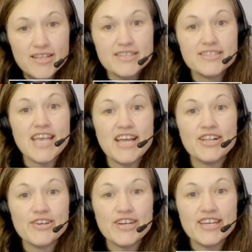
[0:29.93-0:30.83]
Take a
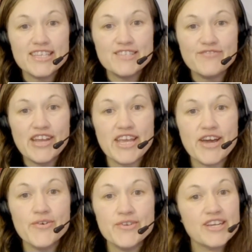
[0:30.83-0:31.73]
look at this
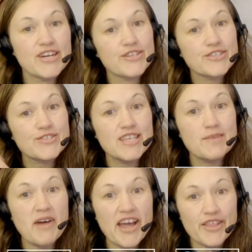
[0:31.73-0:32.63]
video. You can also see
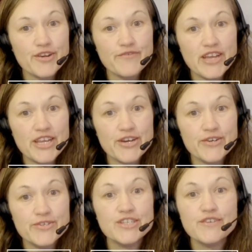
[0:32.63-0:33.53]
my other
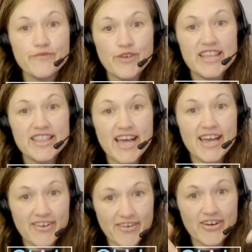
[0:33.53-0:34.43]
videos. You can find
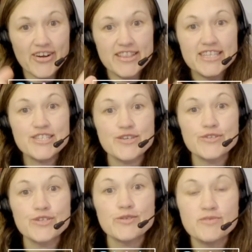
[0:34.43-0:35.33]
that on this
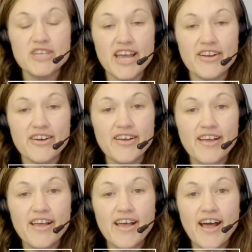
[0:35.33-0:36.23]
YouTube channel.
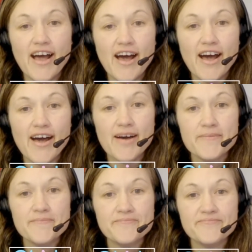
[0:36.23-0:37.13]

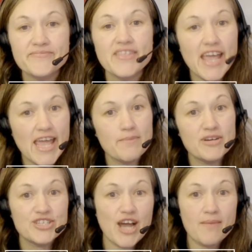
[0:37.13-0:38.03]
Hey
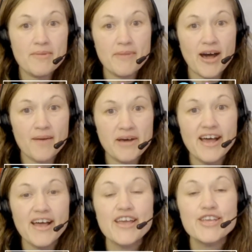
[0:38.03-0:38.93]
Pajama Mama.